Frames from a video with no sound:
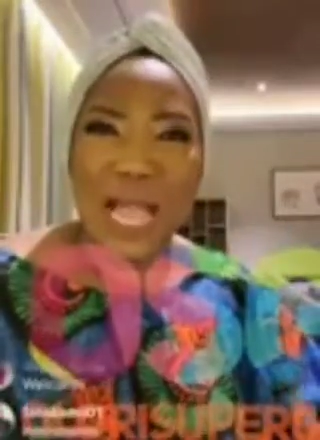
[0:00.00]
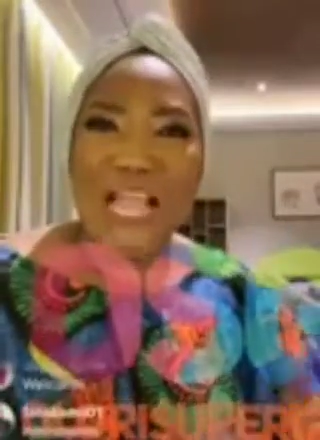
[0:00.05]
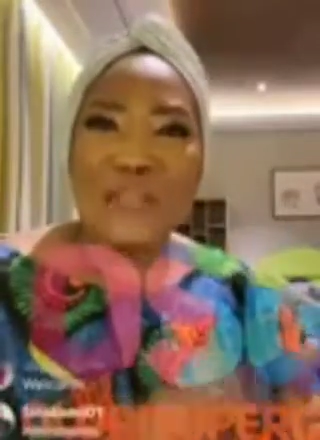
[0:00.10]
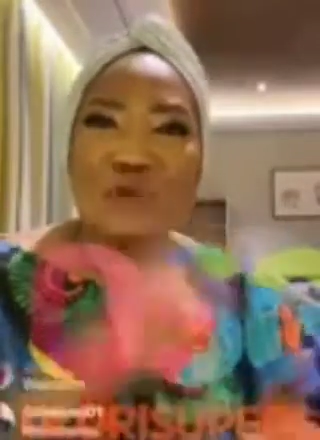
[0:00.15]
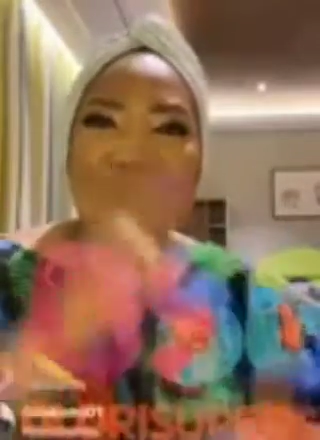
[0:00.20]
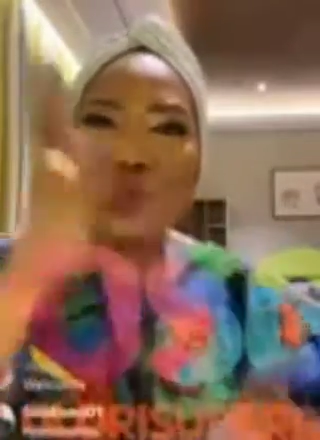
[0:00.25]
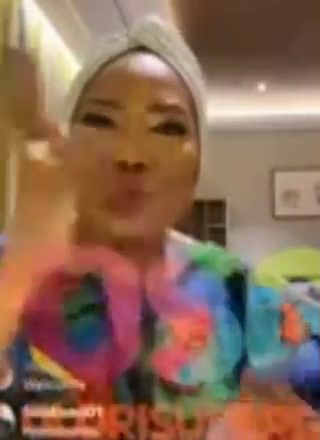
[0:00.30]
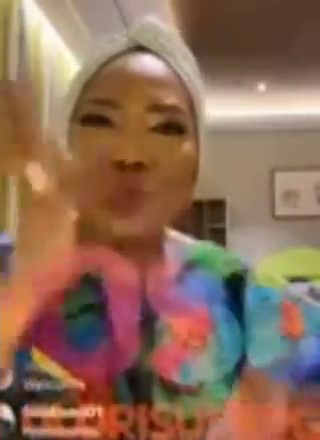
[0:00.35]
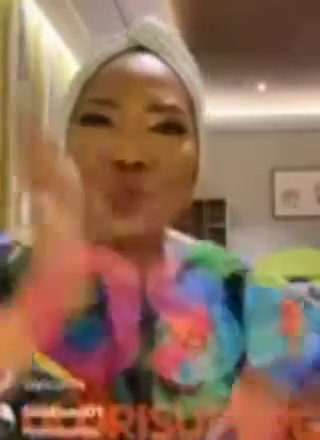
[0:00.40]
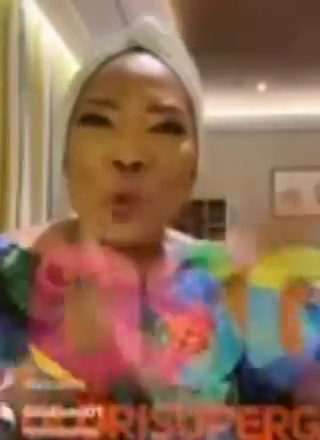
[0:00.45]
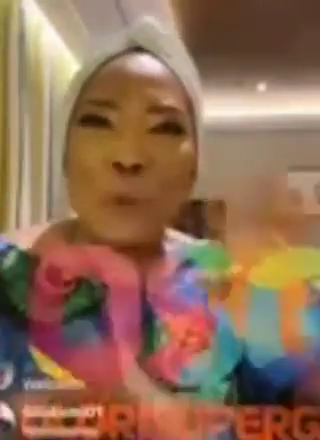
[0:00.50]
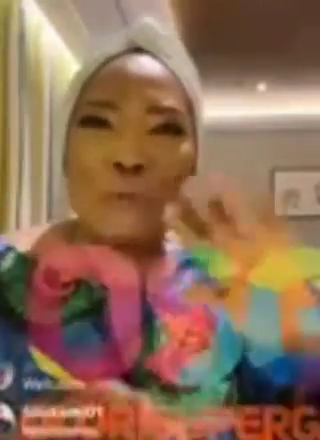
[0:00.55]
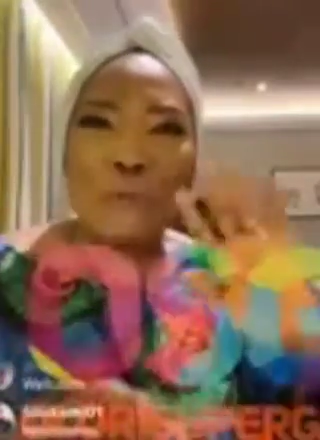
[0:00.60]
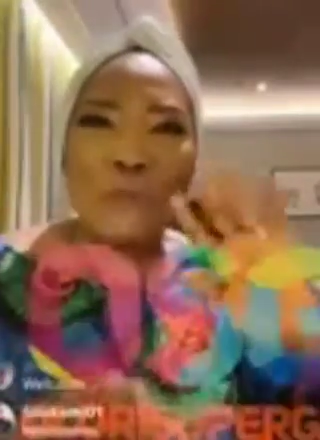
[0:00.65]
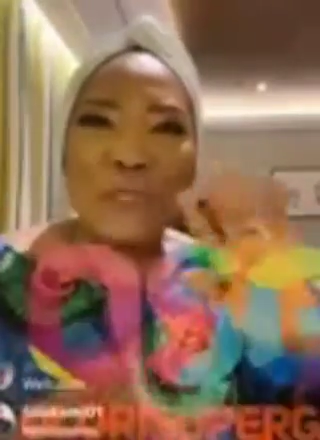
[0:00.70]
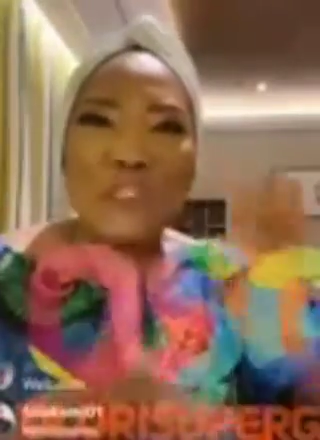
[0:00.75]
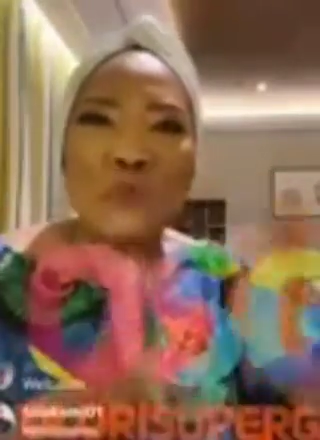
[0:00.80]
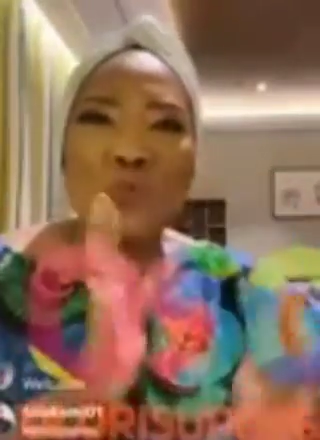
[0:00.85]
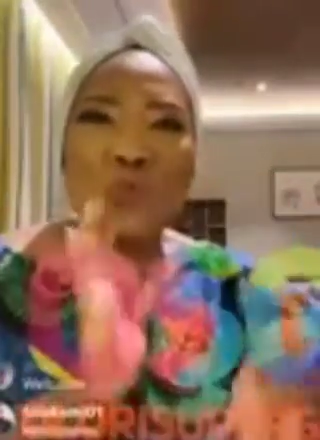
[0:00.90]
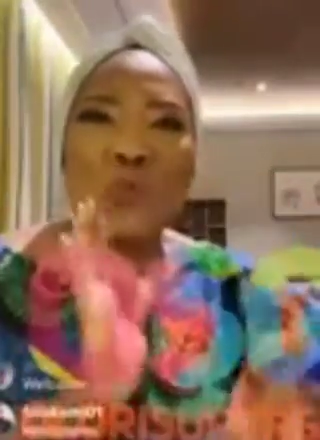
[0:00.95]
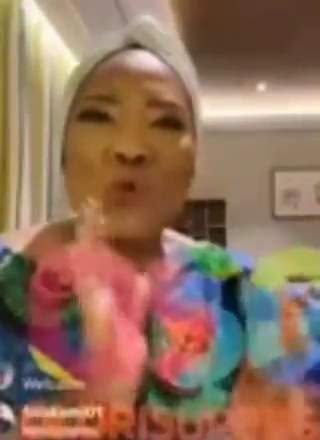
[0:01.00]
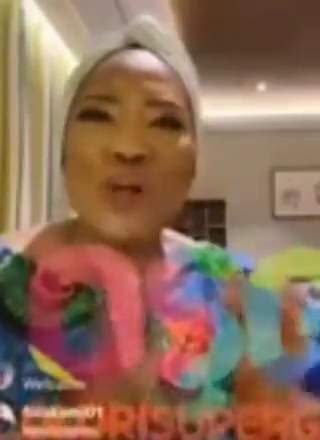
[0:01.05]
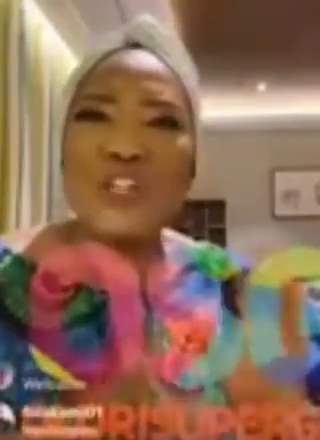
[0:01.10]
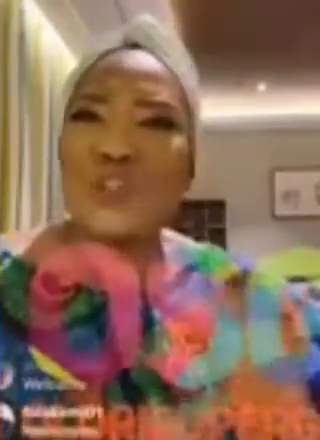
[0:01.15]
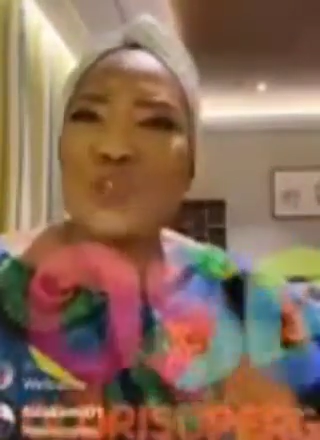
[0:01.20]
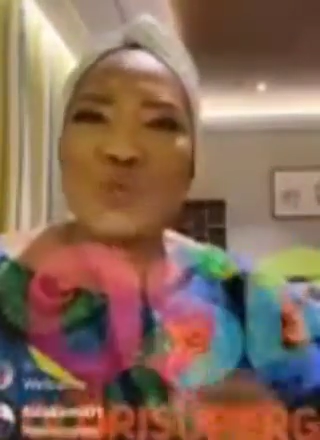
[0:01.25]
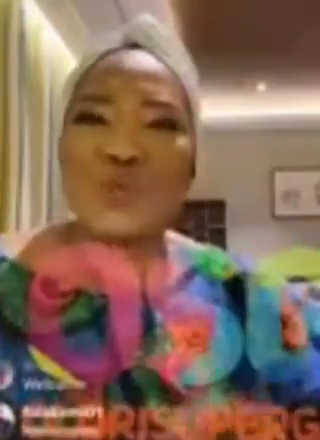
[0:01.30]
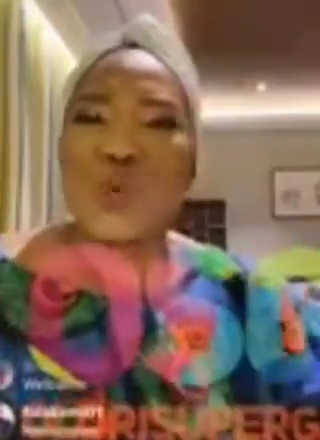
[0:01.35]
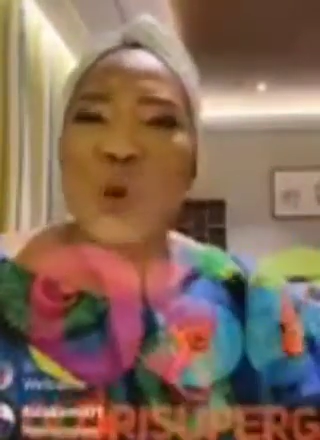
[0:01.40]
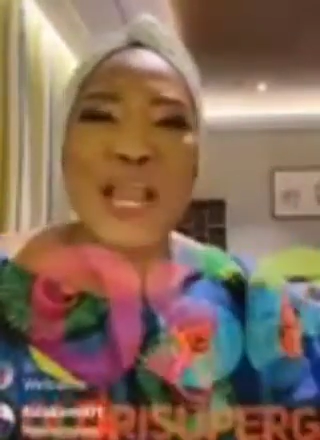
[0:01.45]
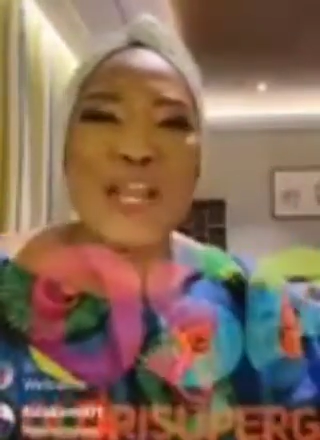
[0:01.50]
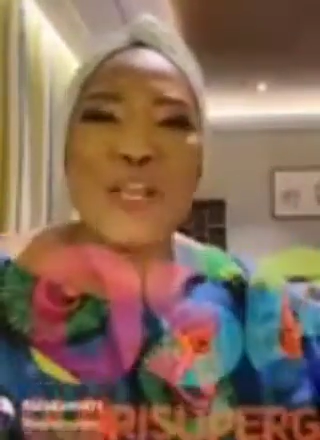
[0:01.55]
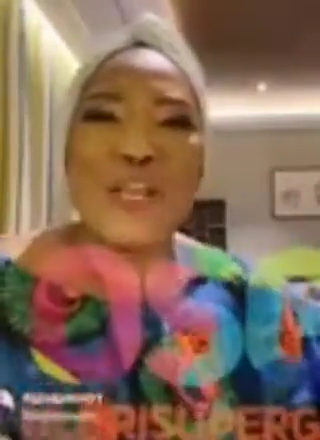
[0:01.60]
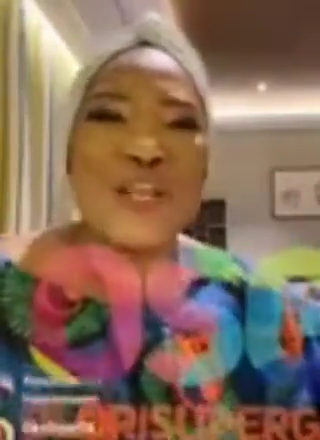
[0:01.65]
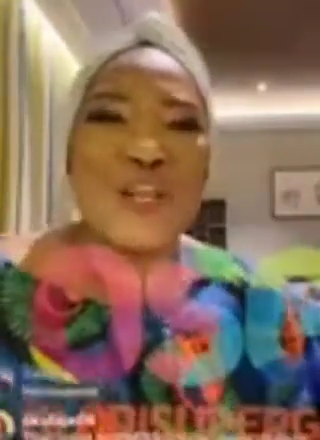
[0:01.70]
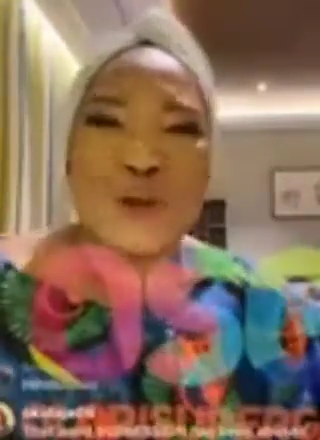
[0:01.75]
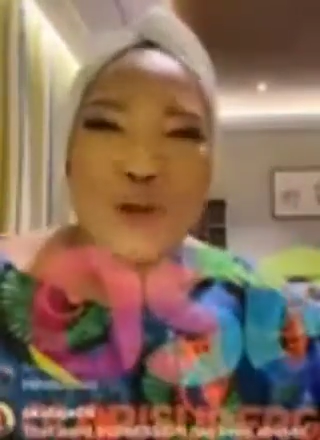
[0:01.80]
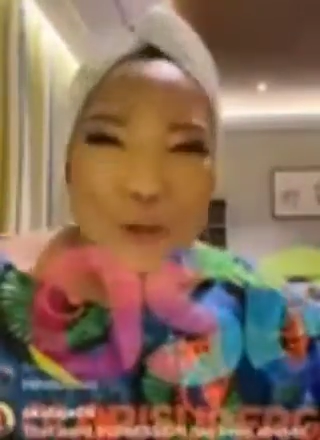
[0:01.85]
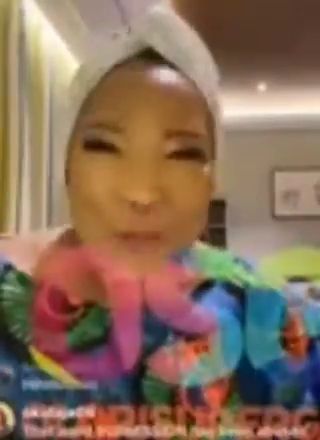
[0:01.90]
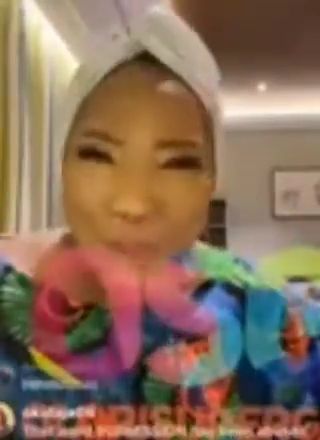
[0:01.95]
and you submit one to
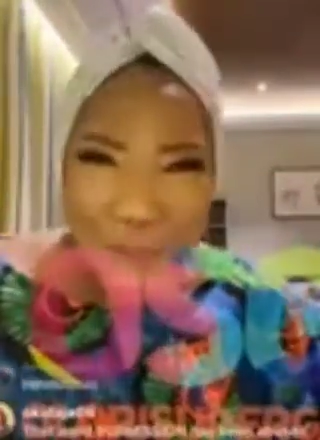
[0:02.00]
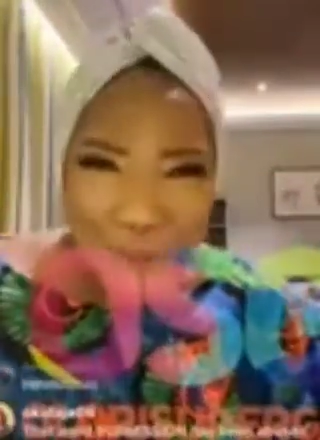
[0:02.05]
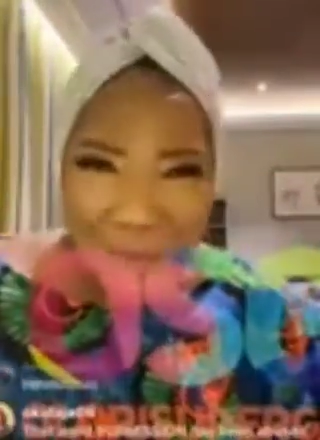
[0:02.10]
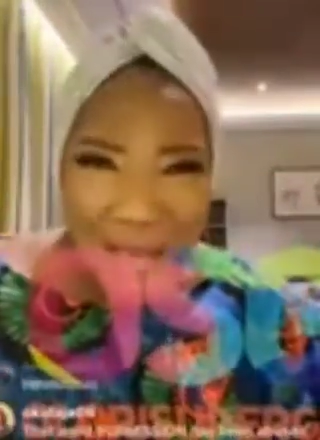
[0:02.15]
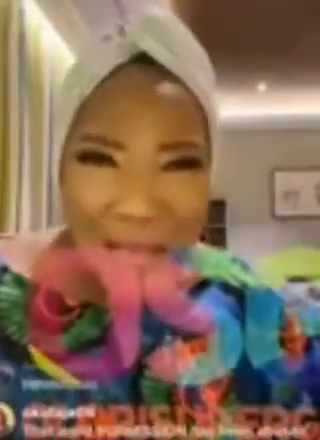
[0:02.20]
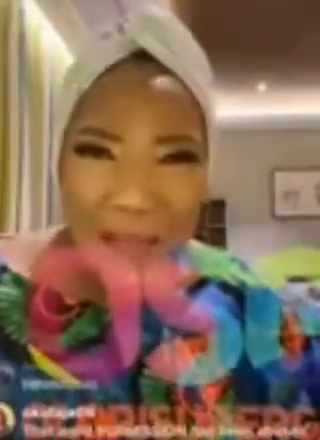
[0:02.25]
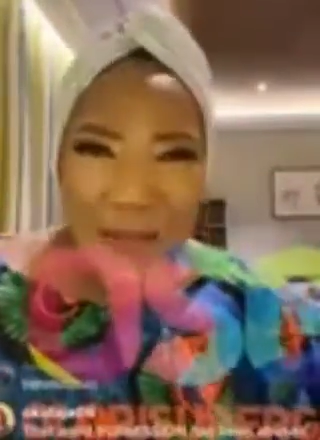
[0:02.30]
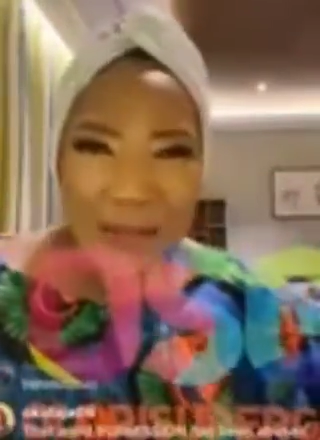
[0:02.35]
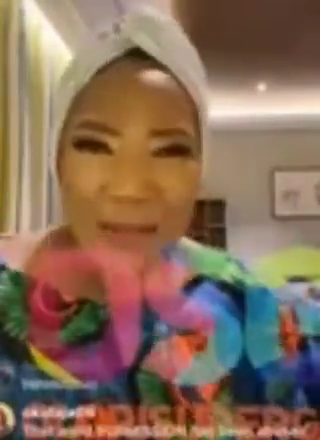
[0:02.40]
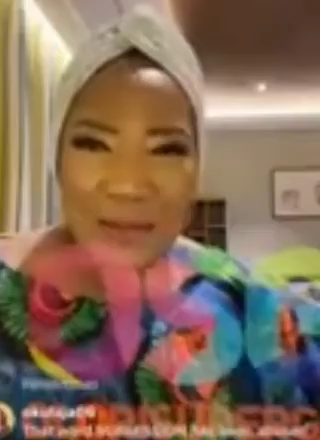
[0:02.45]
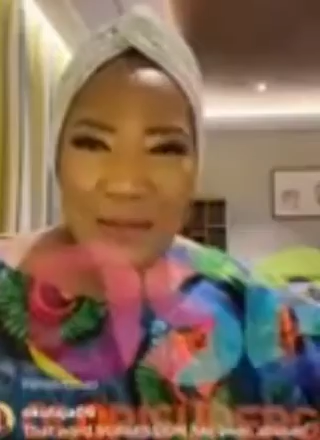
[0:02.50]
another.